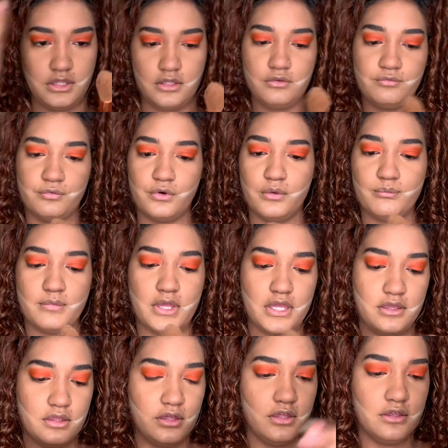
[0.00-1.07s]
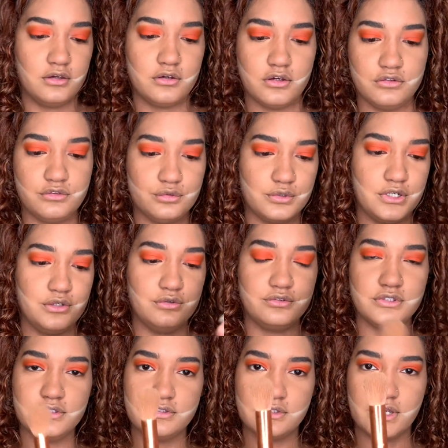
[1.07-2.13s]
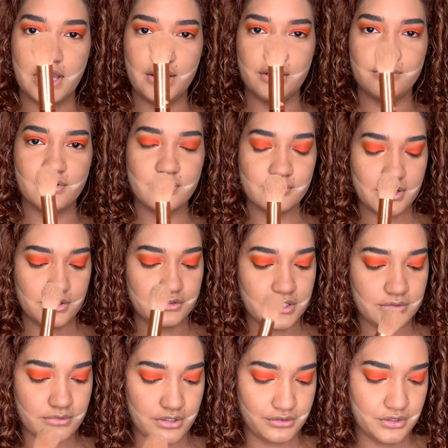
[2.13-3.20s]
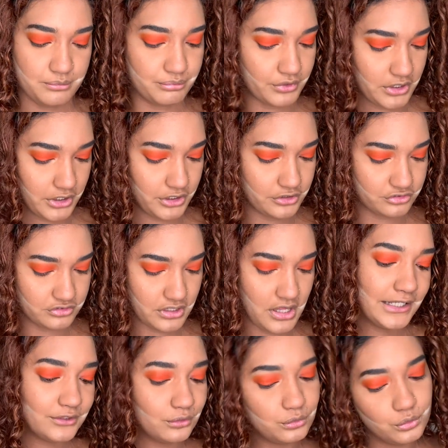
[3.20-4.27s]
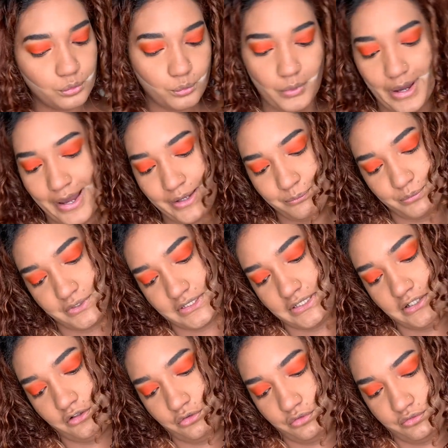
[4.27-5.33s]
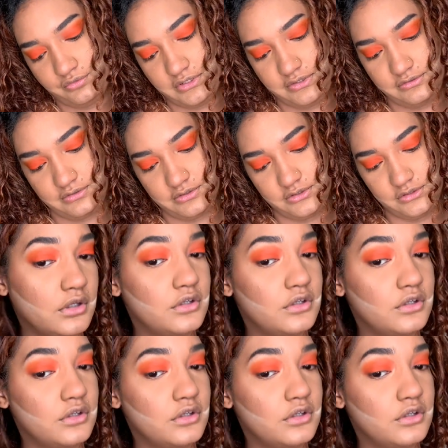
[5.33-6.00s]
And for my contour, I use this kind of a roundy brush. I don't know why, but I love it.